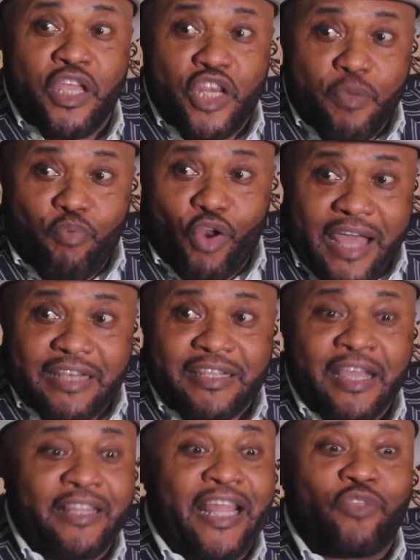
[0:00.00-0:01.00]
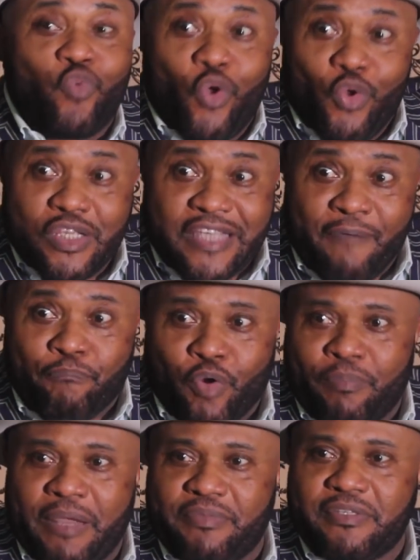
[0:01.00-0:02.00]
in Igbo land that we always have
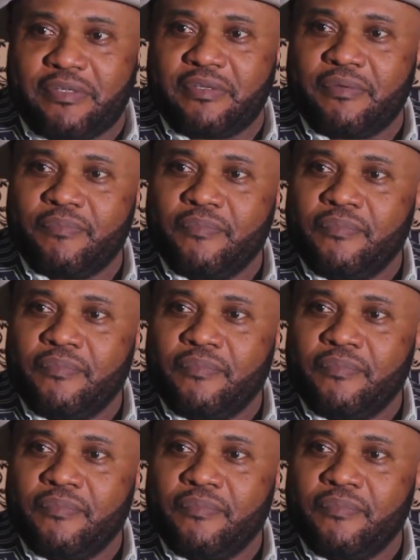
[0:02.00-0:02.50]
problems.